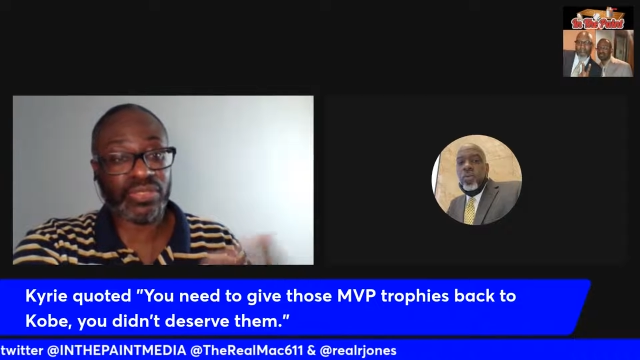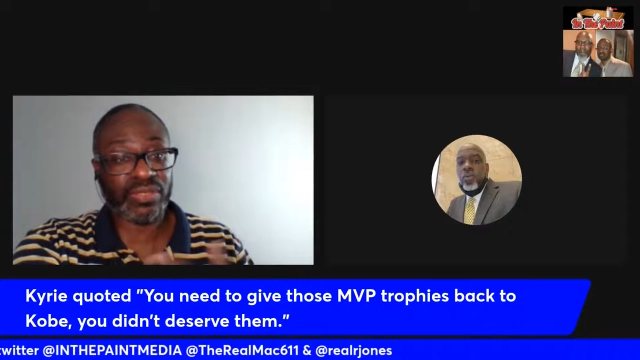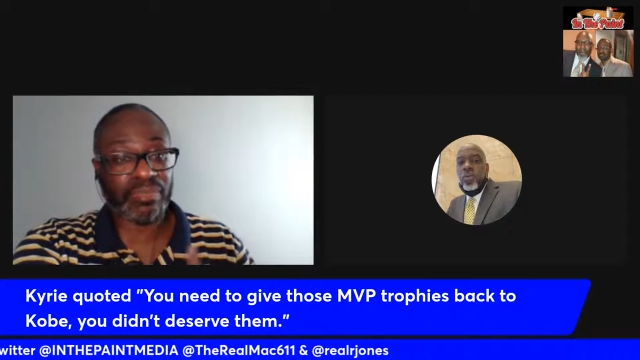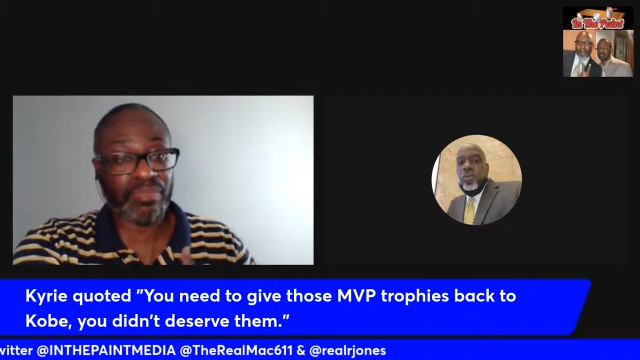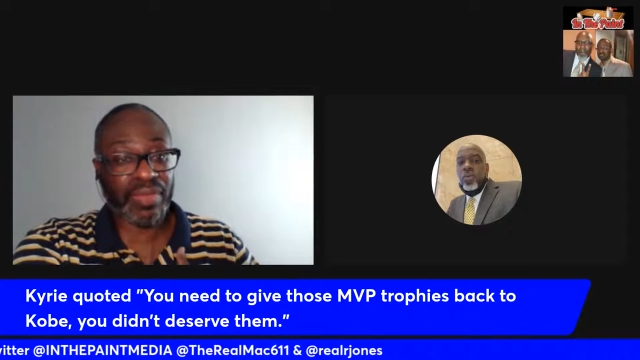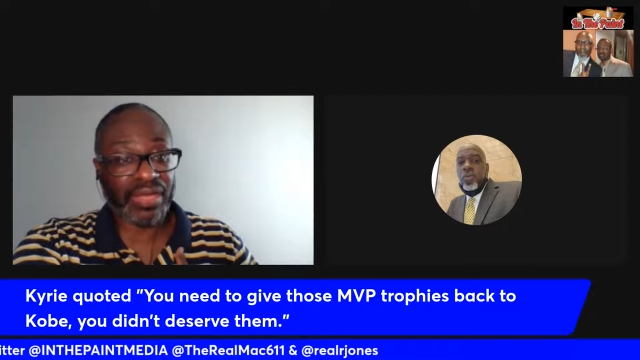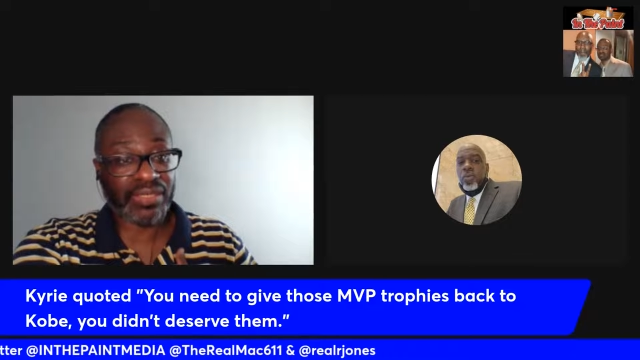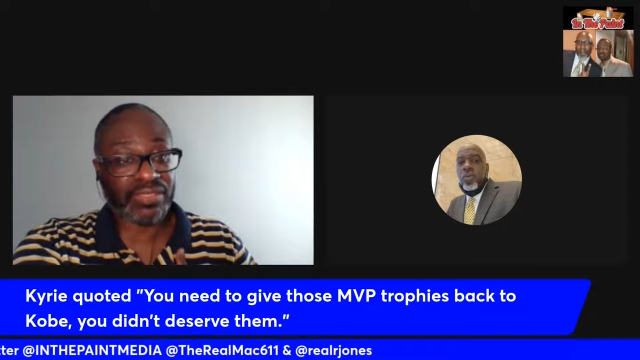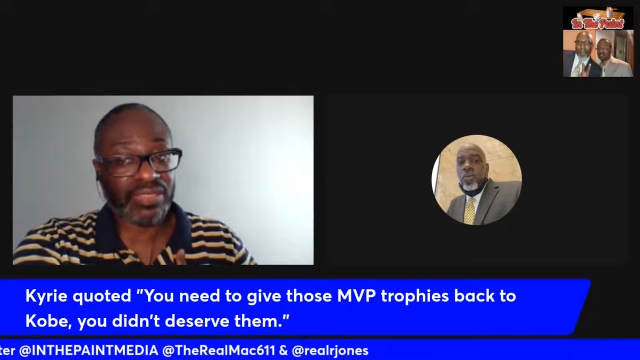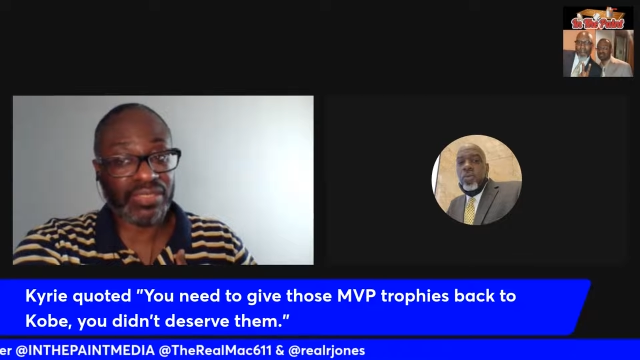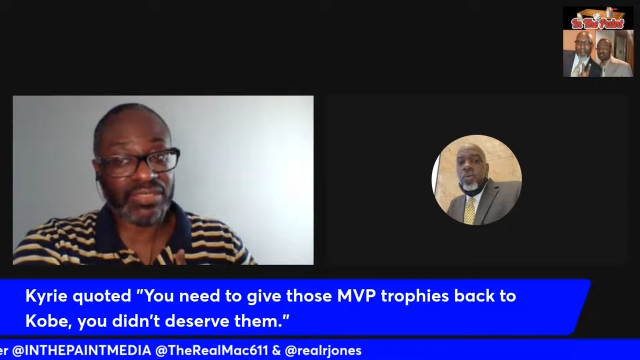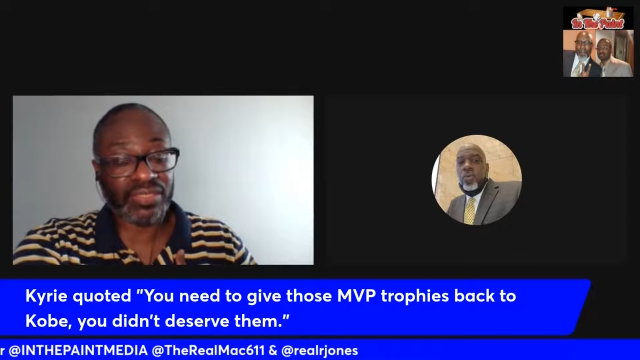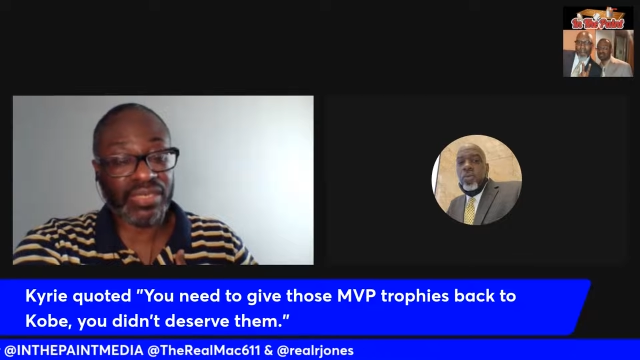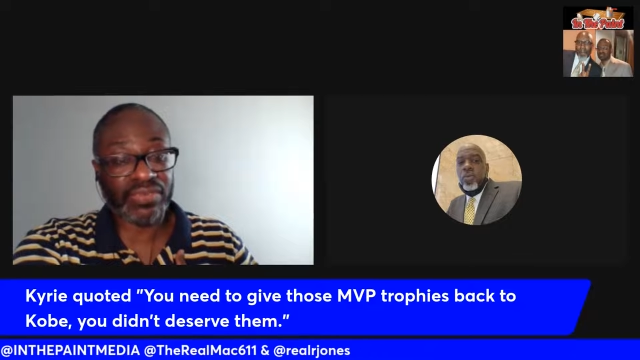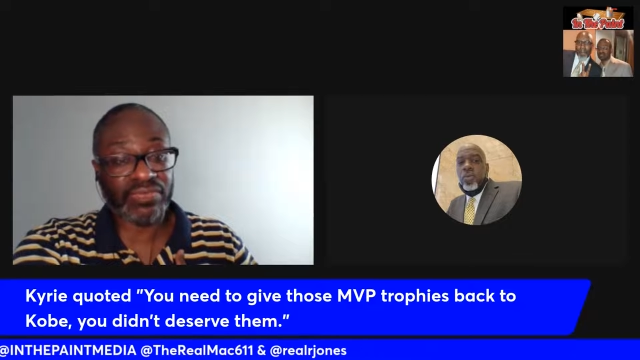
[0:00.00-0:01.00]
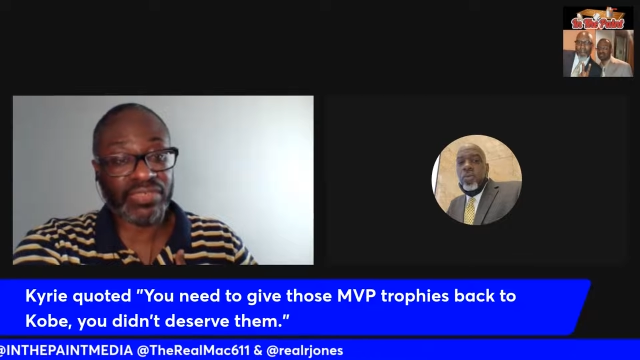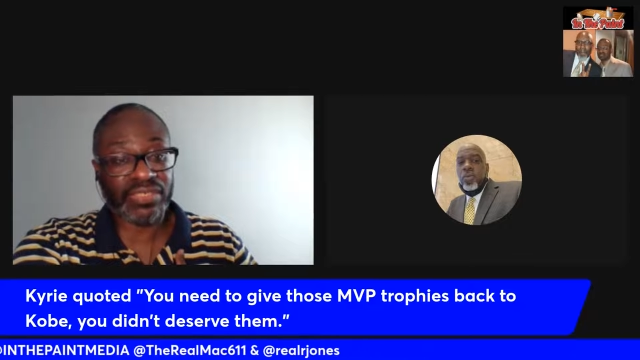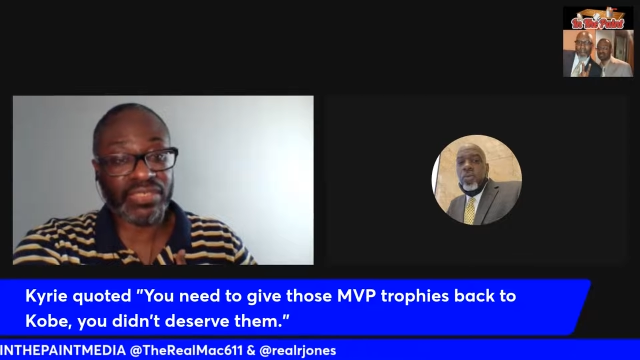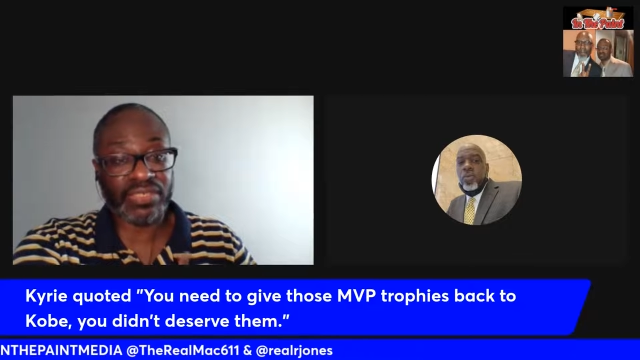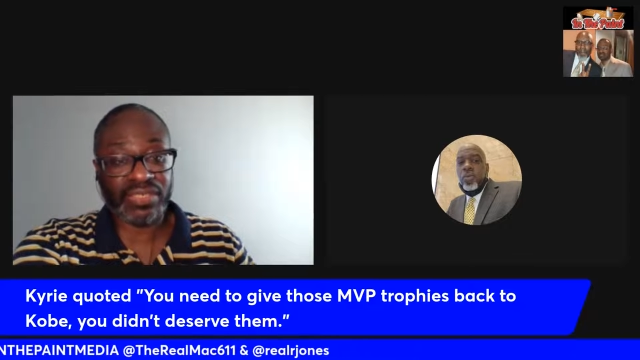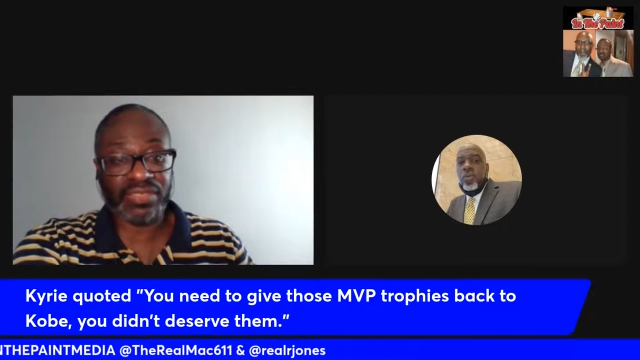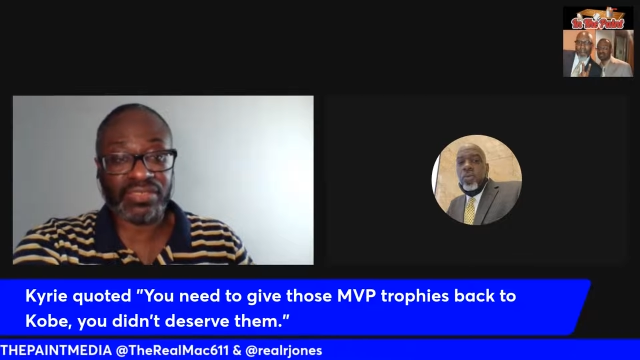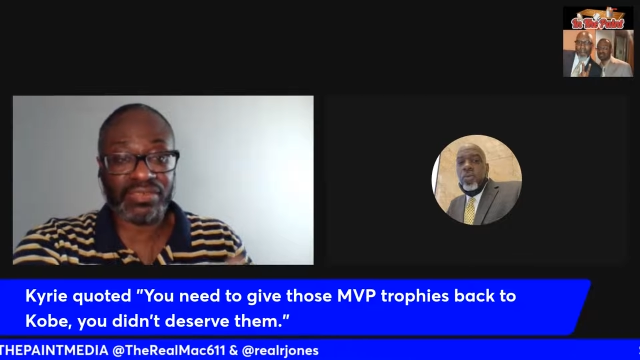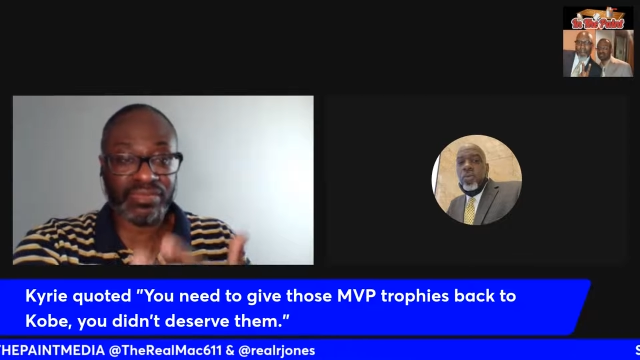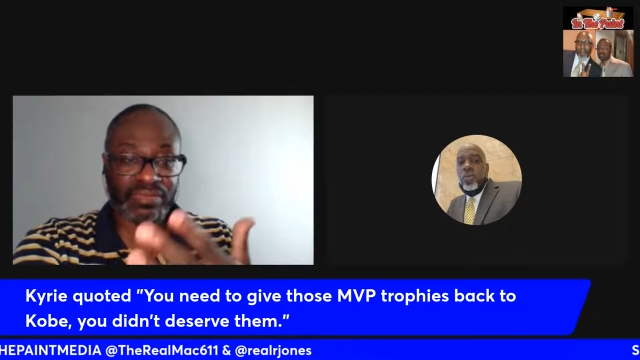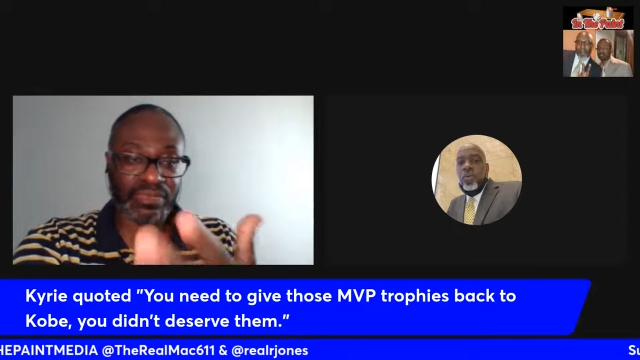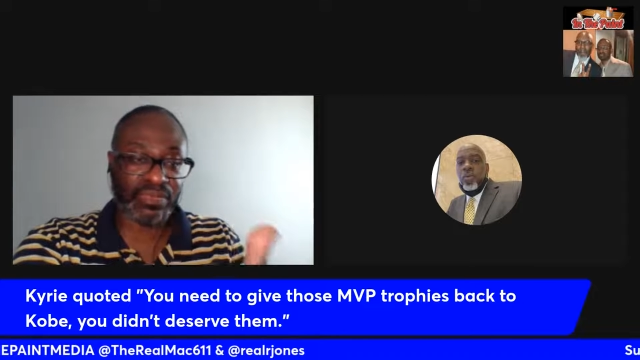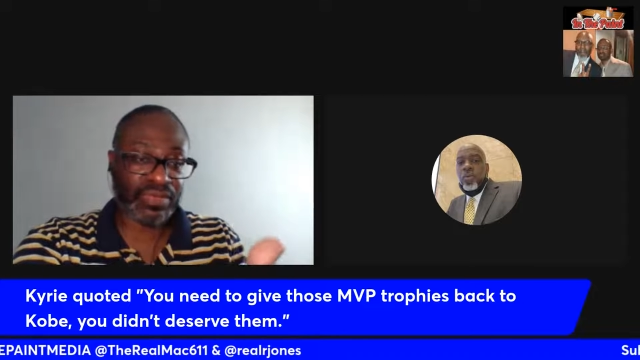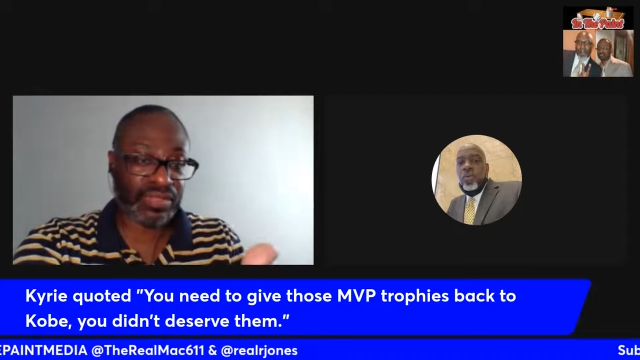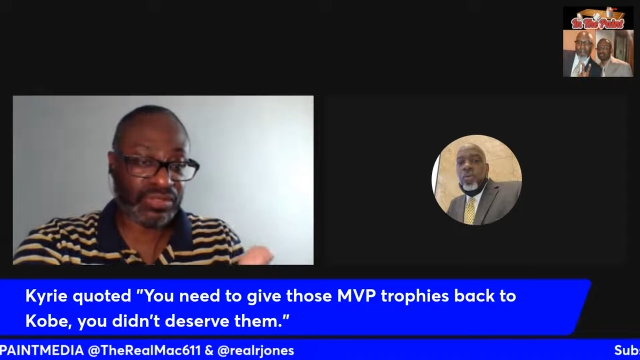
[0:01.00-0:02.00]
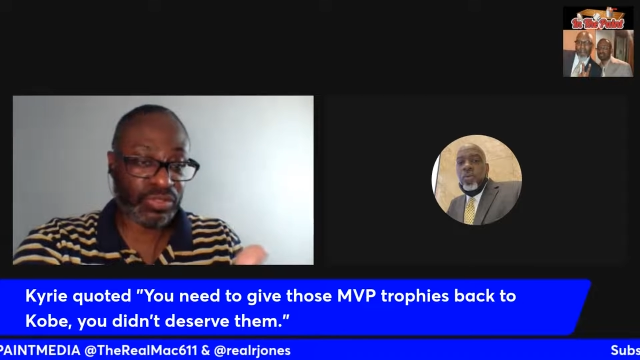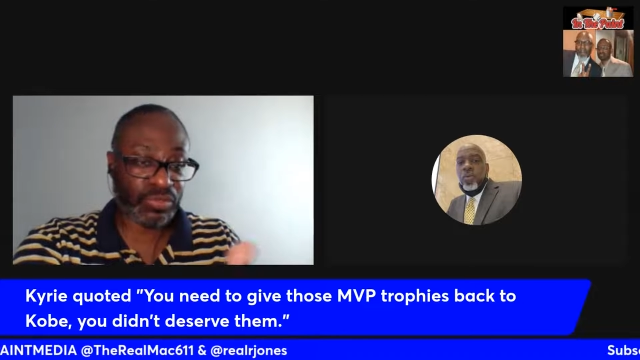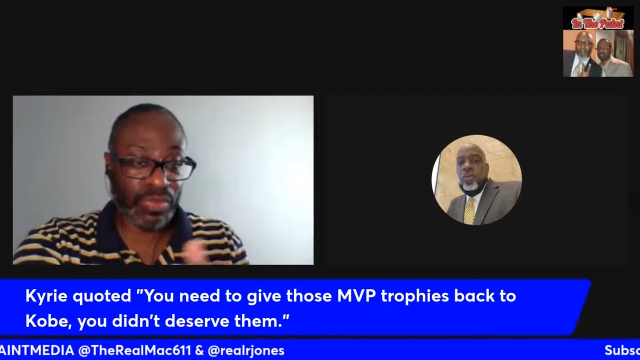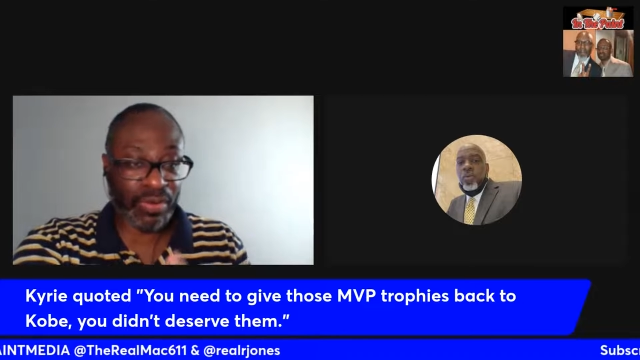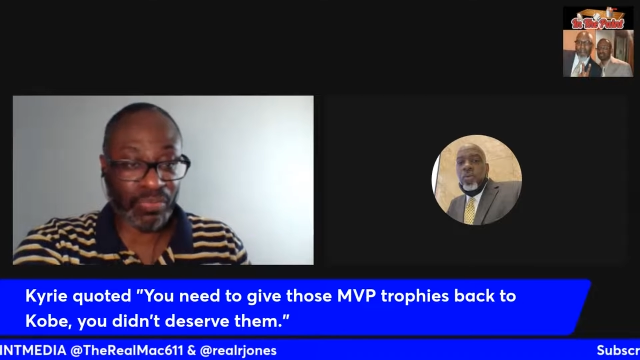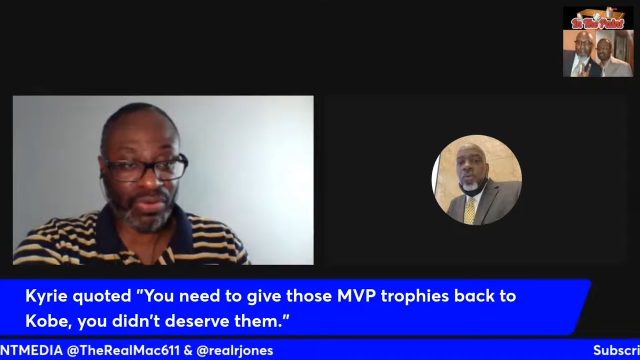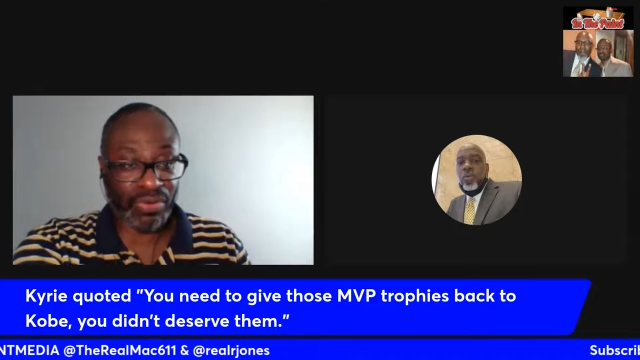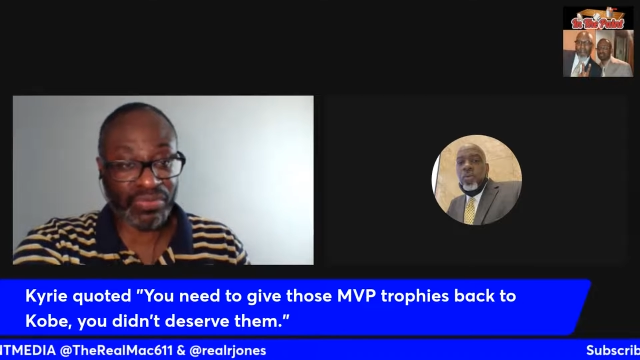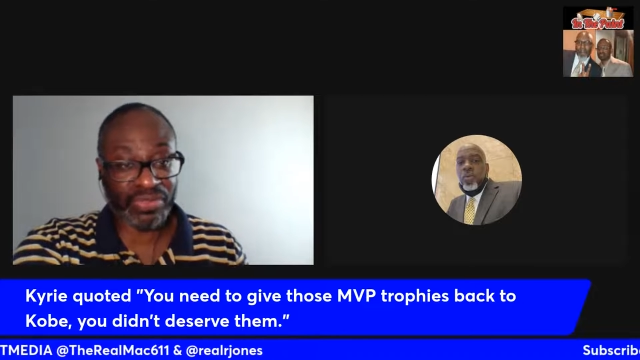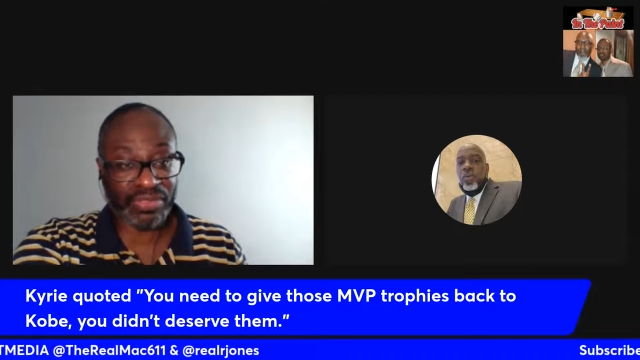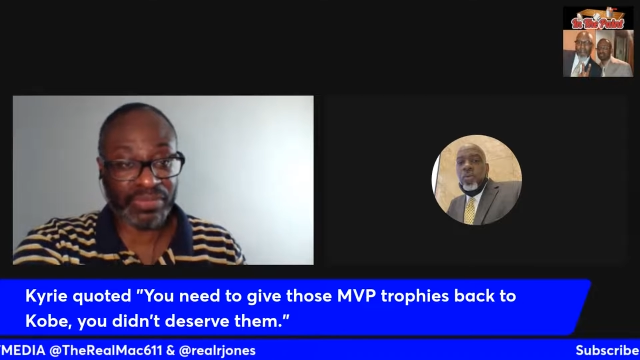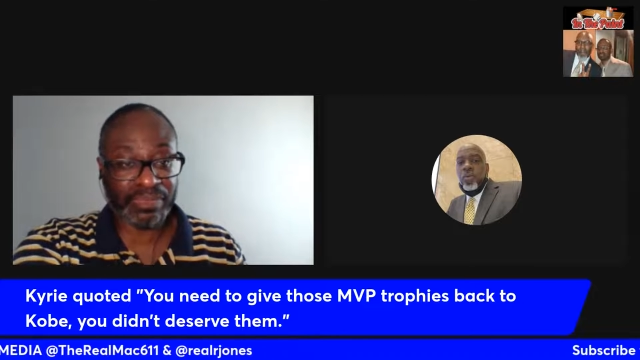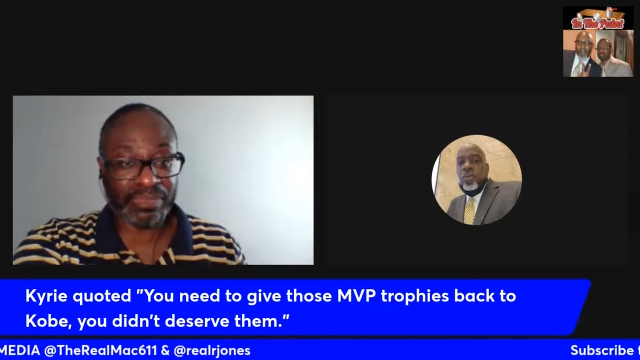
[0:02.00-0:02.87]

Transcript: I'm at 6'11 again. It's my brother.